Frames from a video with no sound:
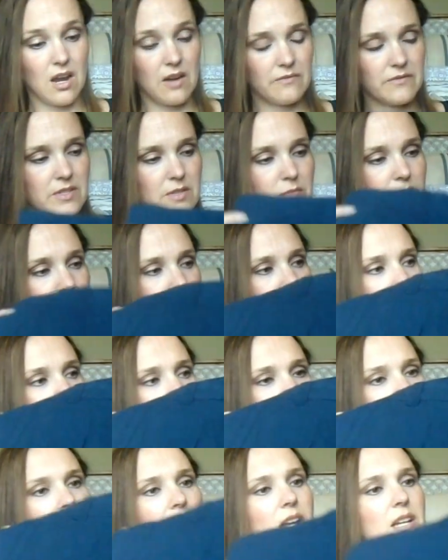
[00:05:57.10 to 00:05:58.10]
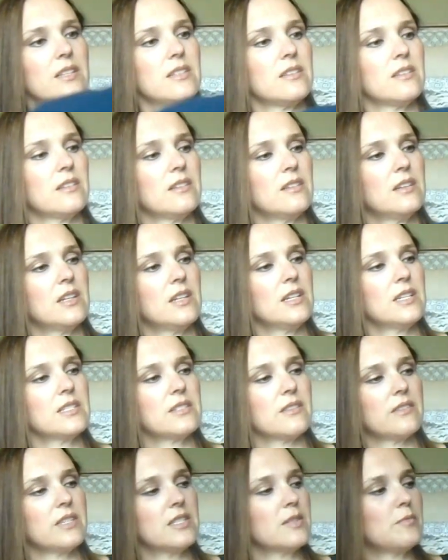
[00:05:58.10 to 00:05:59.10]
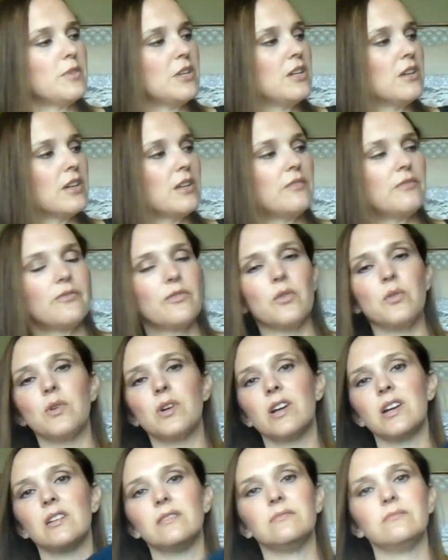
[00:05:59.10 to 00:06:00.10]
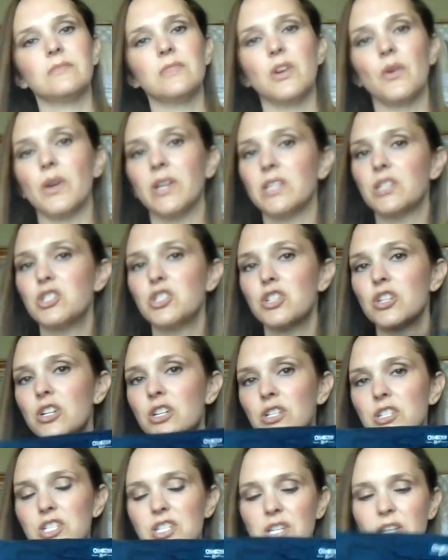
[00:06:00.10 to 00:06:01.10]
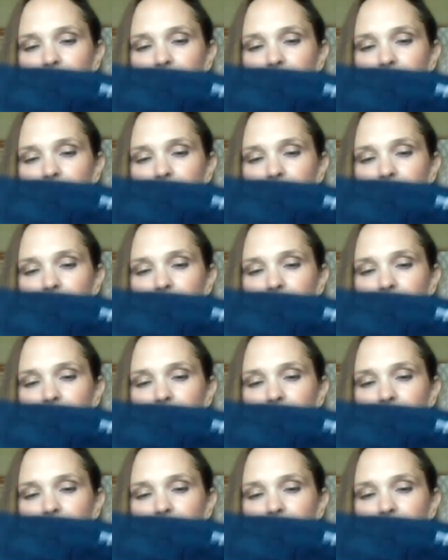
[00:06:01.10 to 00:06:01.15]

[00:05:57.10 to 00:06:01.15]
comfortable, I thought. So these will be good for going to church